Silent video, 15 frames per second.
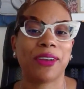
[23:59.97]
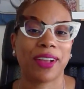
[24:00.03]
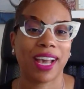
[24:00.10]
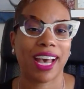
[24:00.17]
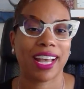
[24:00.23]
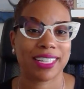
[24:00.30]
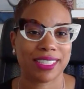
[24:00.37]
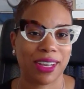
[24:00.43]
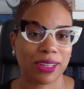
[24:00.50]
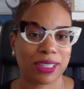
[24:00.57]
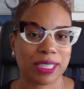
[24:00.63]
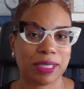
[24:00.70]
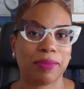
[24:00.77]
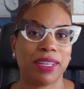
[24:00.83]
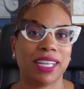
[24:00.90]
God talk
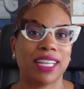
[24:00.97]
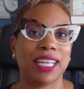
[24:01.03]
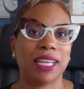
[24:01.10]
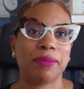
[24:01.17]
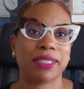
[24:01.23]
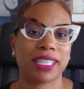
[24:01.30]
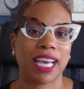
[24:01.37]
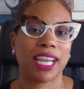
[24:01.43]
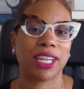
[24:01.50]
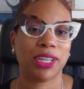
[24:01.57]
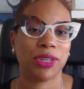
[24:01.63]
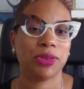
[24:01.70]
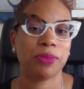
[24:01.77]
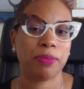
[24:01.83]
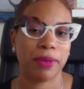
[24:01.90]
to me and he was like,
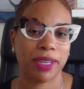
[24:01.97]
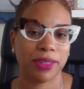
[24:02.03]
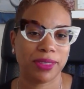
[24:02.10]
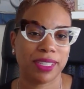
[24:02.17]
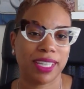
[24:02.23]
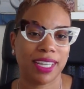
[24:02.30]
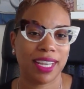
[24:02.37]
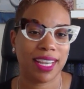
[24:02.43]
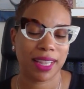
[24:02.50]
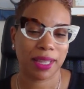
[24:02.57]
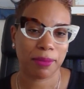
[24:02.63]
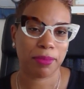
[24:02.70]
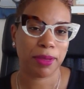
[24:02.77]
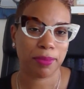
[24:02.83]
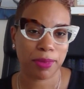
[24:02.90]
you build it and
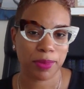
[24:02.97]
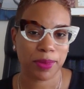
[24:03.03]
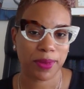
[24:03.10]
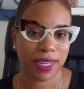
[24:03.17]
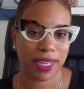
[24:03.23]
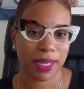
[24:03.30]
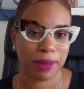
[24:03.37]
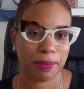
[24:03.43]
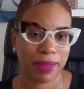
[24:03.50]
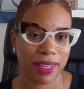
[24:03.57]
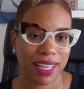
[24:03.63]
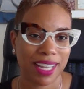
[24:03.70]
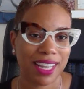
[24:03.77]
the people will come.